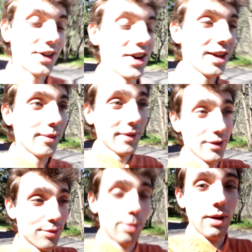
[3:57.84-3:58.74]
trying to get me
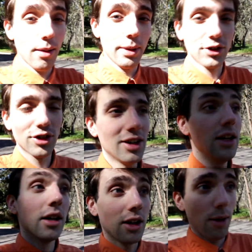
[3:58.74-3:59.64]
a cop picture,
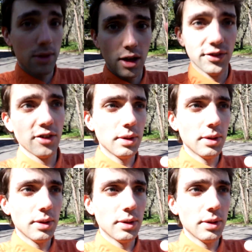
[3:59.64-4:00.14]
cop a selfie of